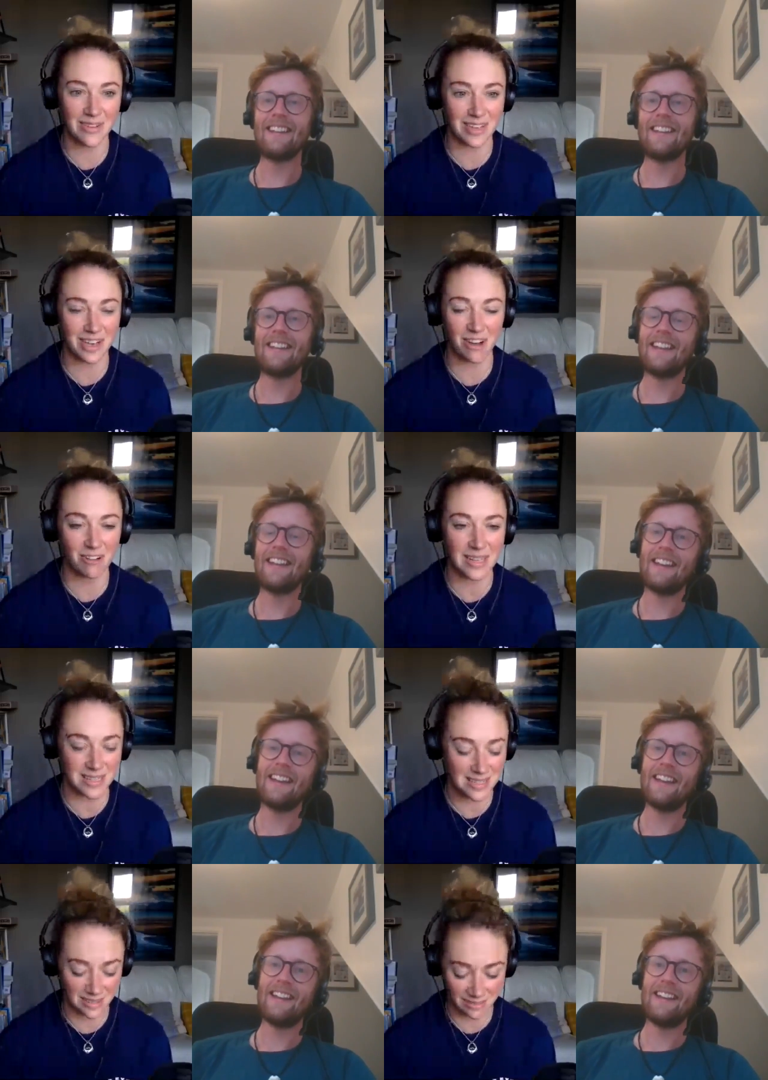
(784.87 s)
Speaker 1: we had a whole
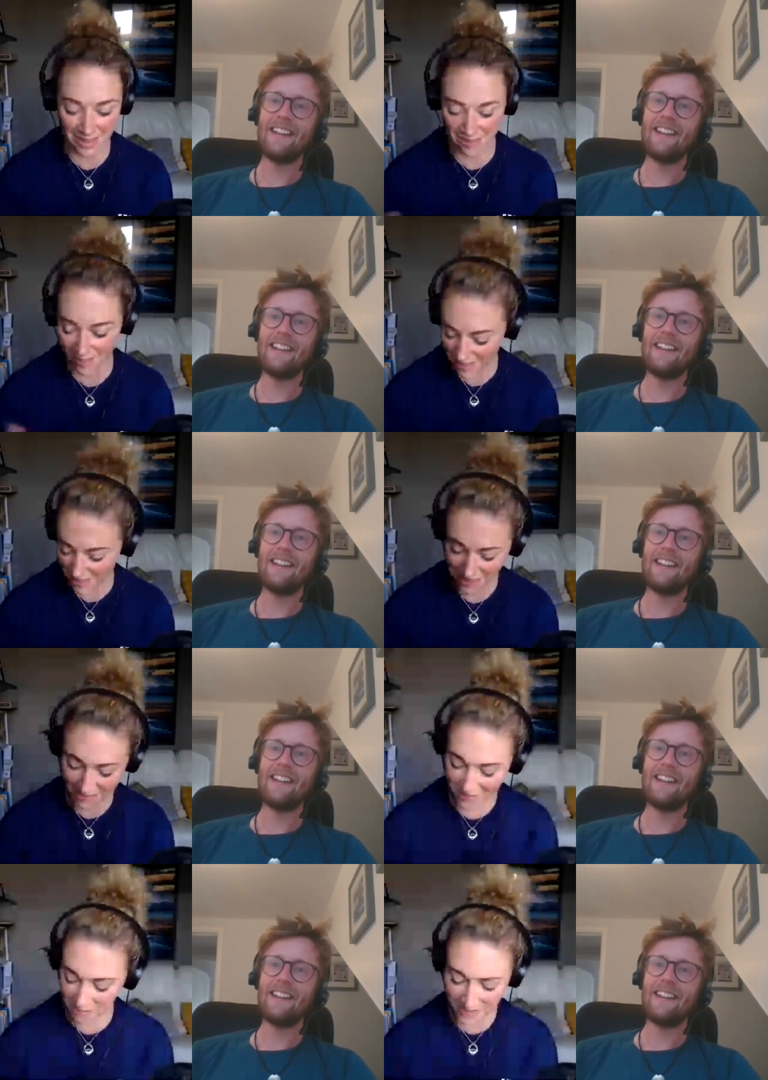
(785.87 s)
list, didn't we, of like
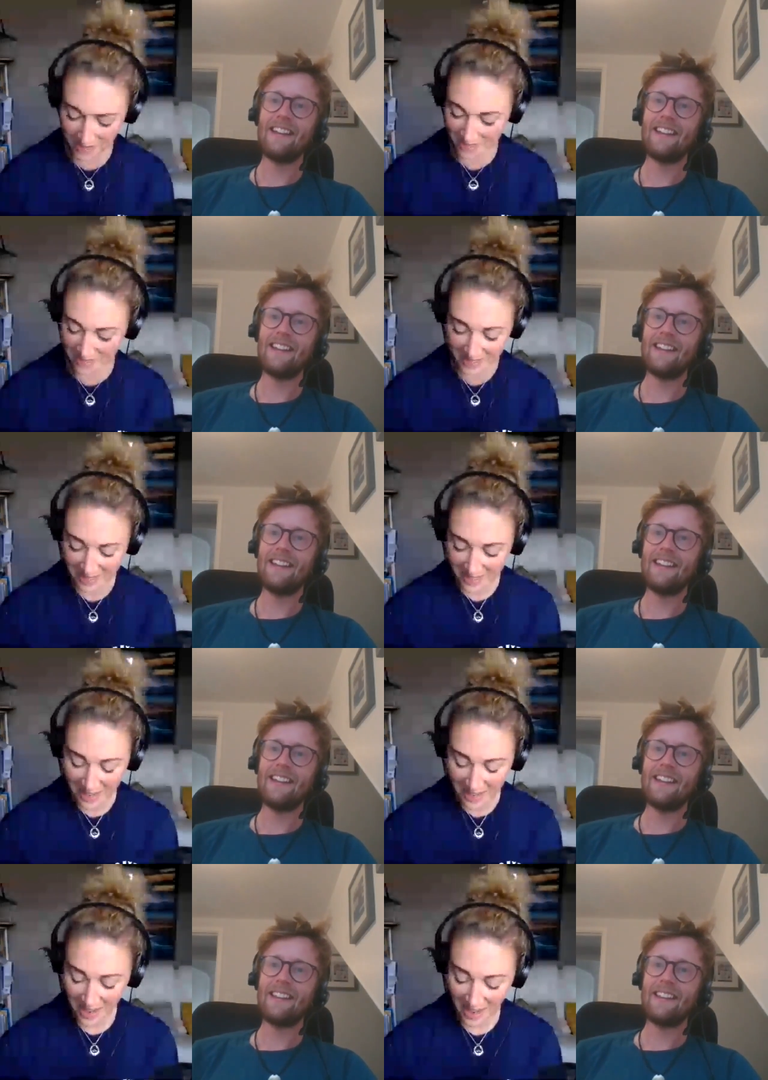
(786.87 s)
stuff that we needed.
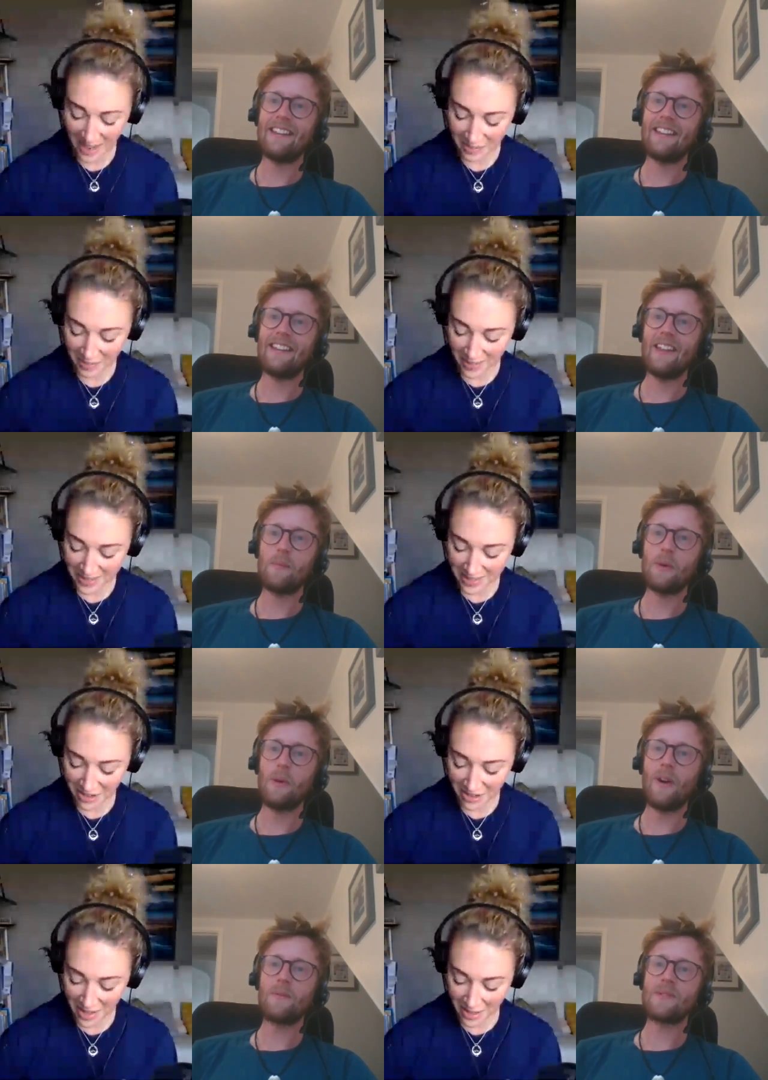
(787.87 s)
Um, and so
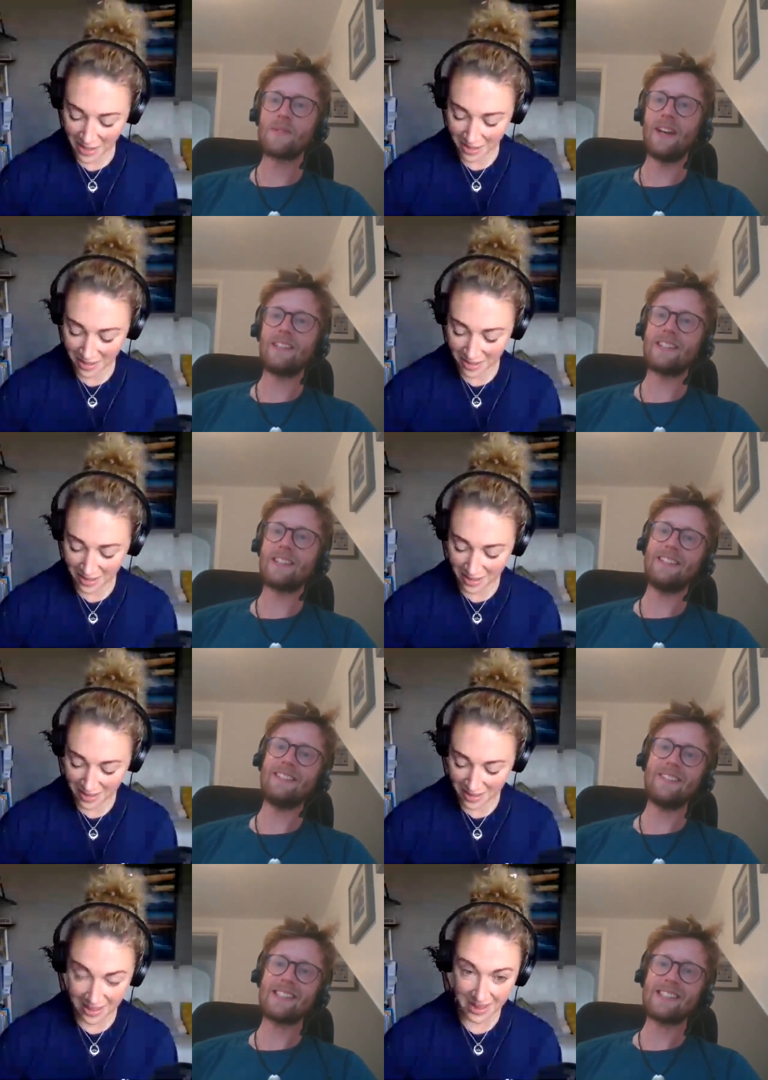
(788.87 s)
that yeah, poor ops
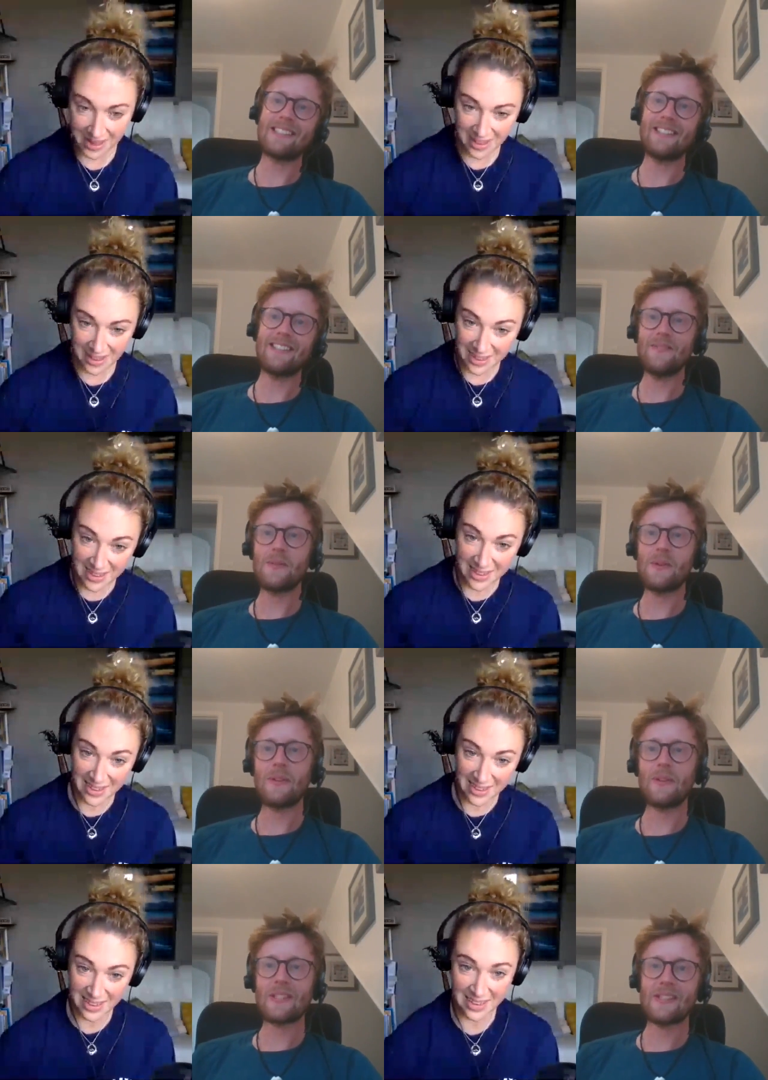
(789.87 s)
Speaker 2: manager was the
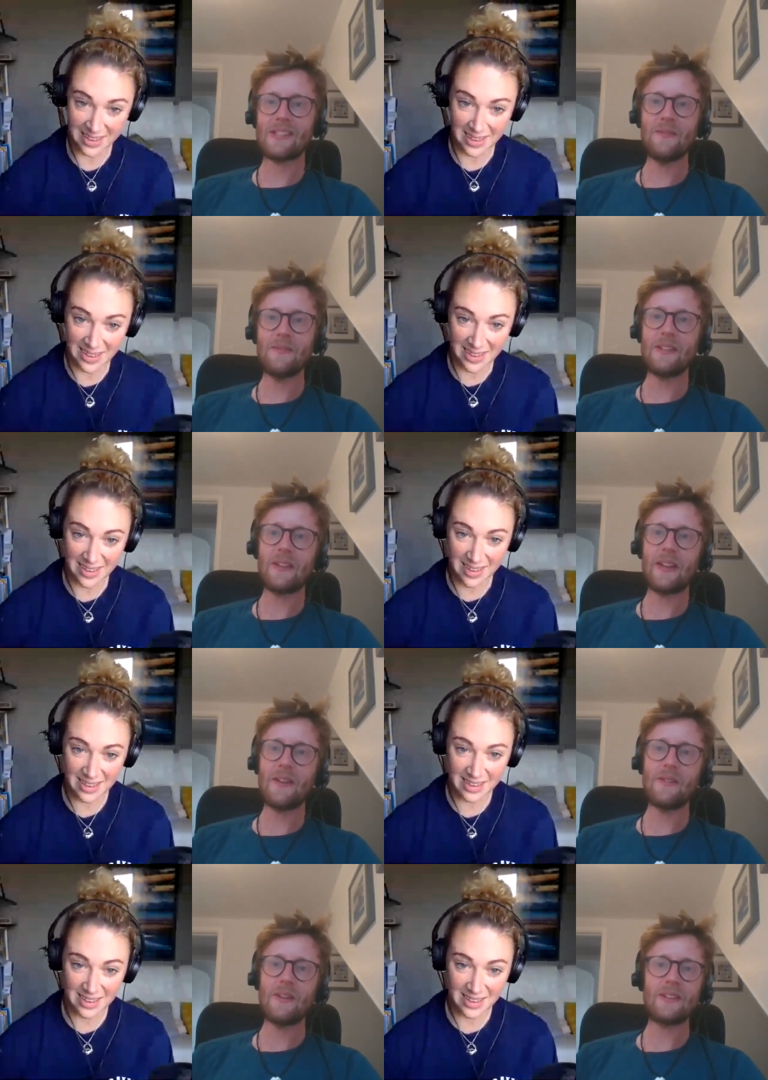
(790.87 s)
poor old Simon
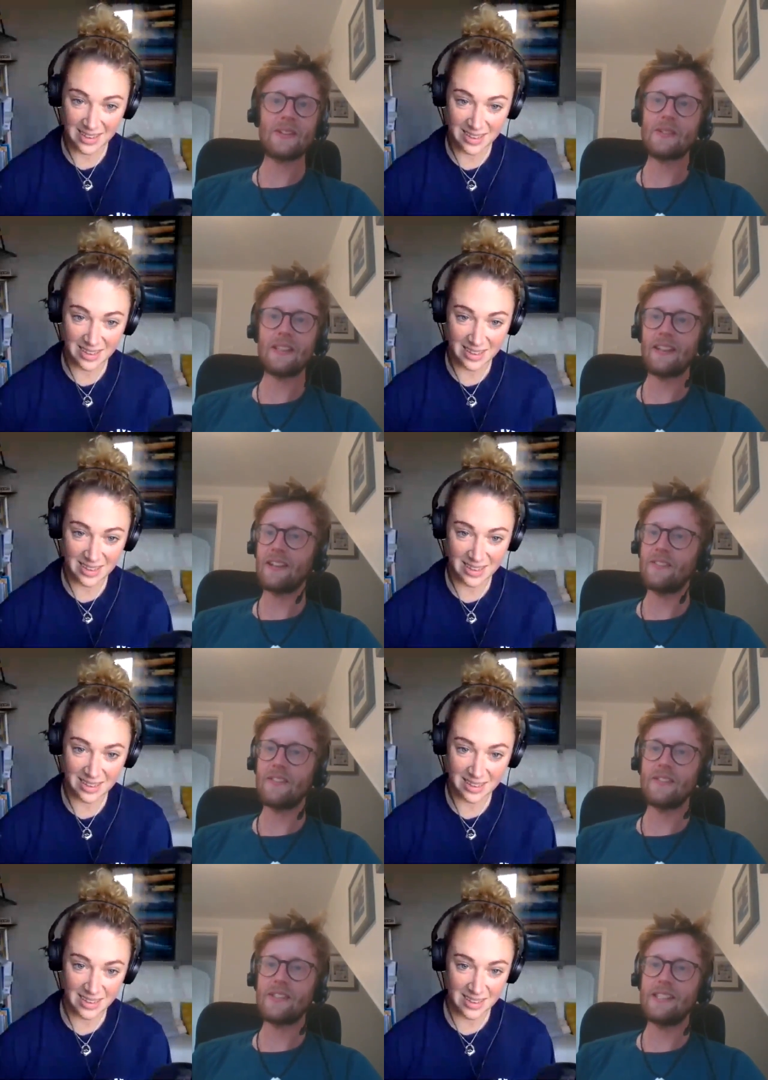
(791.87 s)
who came with us was
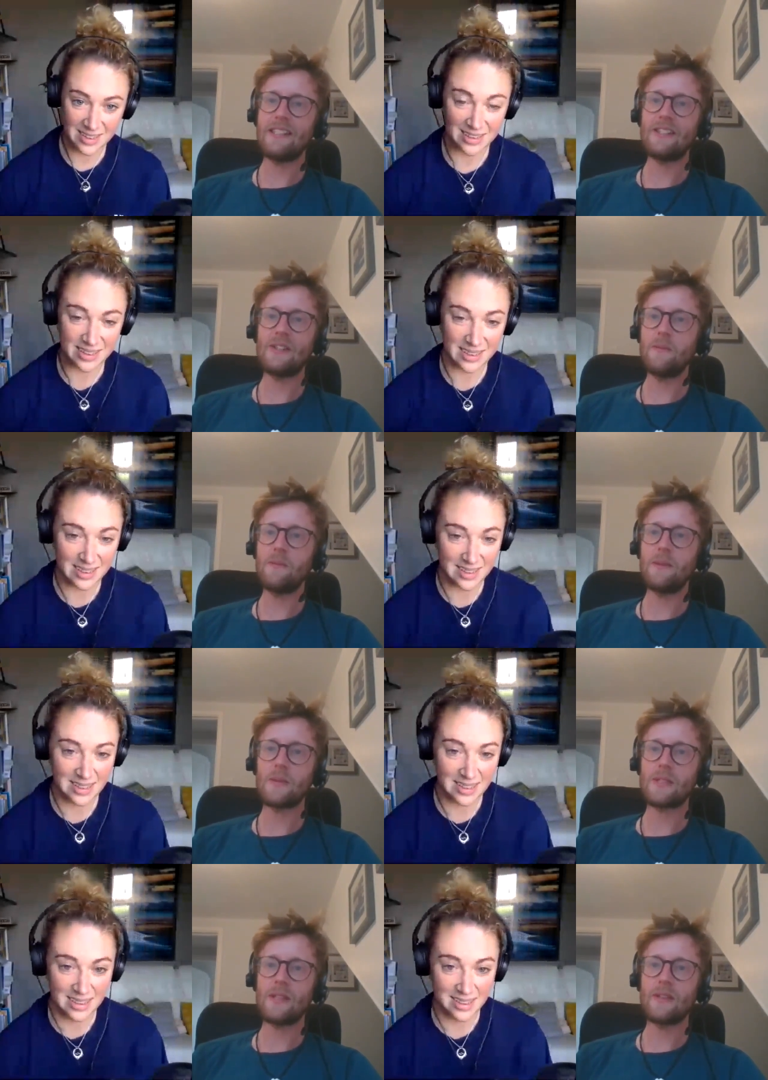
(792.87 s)
like, "I've never seen
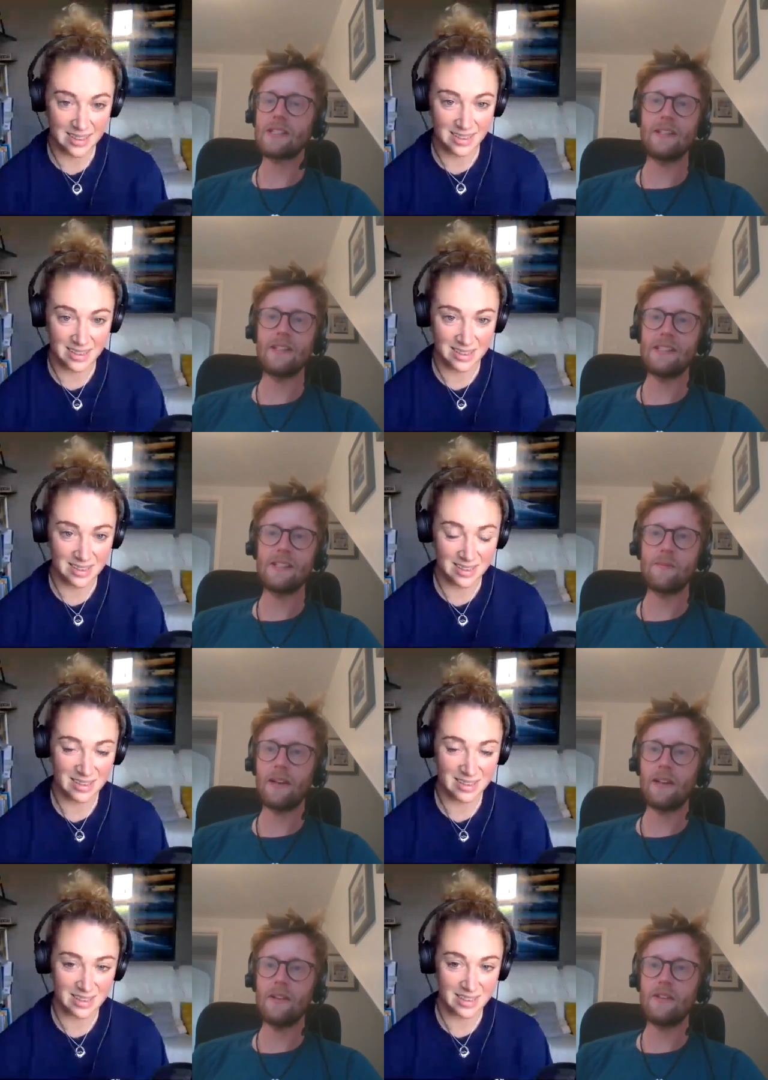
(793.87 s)
two people so
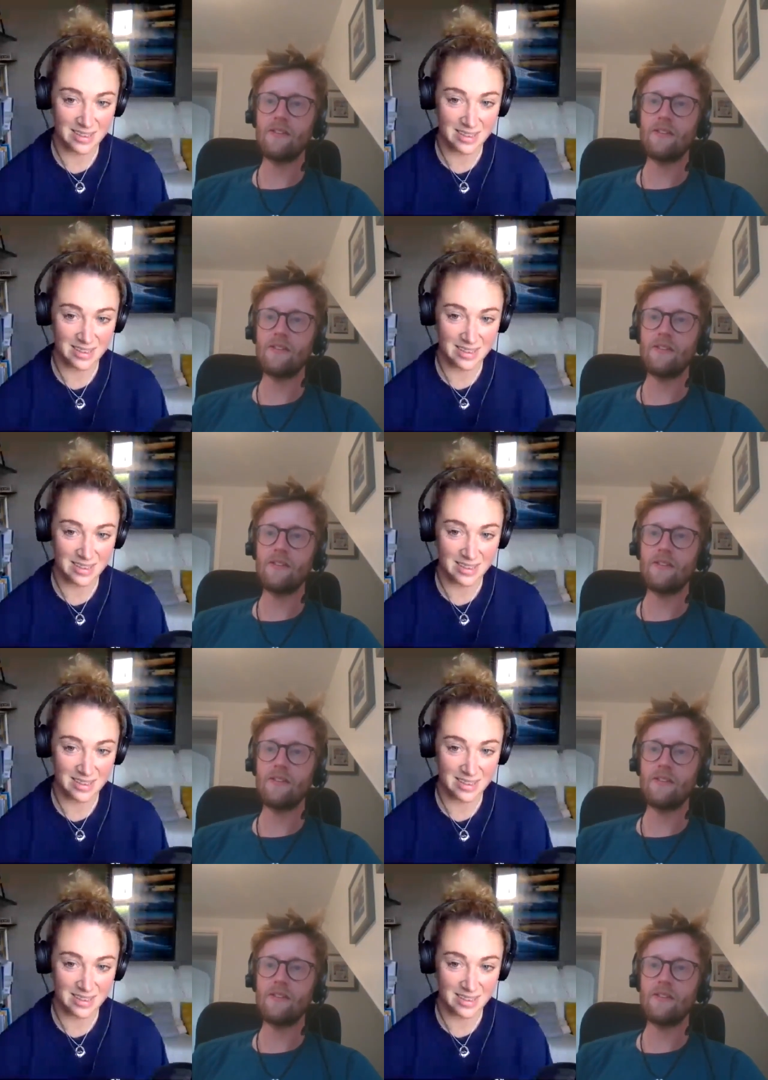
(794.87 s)
excited to buy a